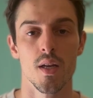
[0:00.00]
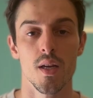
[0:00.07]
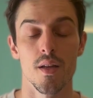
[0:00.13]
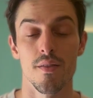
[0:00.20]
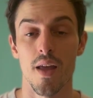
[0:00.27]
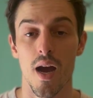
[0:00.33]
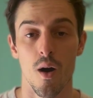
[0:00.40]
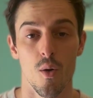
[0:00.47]

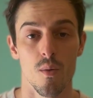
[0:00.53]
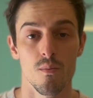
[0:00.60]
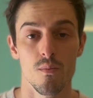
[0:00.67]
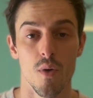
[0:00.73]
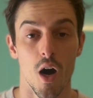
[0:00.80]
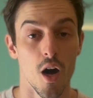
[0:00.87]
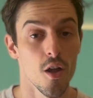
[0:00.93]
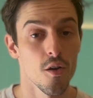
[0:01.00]
Now,
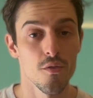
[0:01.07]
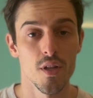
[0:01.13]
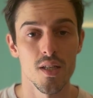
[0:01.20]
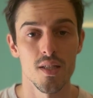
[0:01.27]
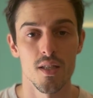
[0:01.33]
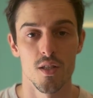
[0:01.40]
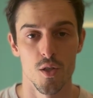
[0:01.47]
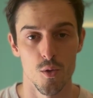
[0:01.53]
all of this
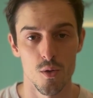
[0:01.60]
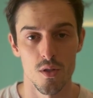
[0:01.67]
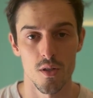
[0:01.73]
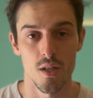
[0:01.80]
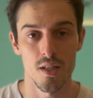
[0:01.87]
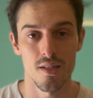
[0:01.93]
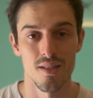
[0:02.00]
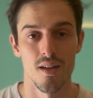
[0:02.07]
is
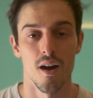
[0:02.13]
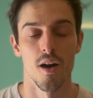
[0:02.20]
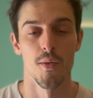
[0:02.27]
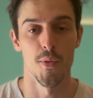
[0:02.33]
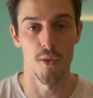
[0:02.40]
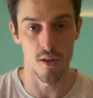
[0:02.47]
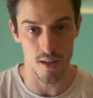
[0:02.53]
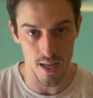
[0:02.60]
useless
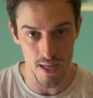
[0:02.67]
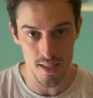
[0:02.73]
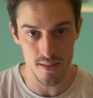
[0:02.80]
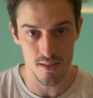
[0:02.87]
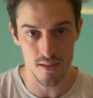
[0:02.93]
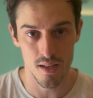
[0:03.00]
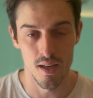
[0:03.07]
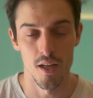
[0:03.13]

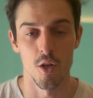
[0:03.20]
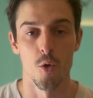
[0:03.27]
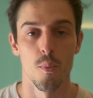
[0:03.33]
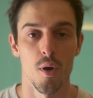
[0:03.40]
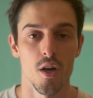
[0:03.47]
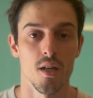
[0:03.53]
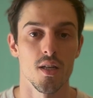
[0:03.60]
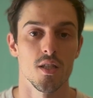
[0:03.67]
unless you
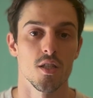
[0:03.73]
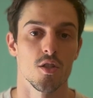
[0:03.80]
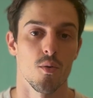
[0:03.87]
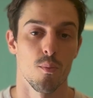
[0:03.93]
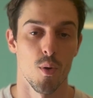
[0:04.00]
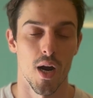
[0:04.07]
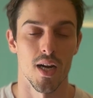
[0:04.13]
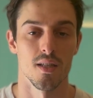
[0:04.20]
put it into
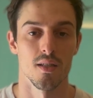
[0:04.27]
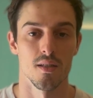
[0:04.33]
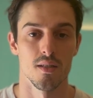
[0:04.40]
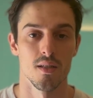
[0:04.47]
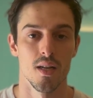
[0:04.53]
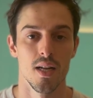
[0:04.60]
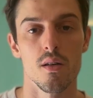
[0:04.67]
practice.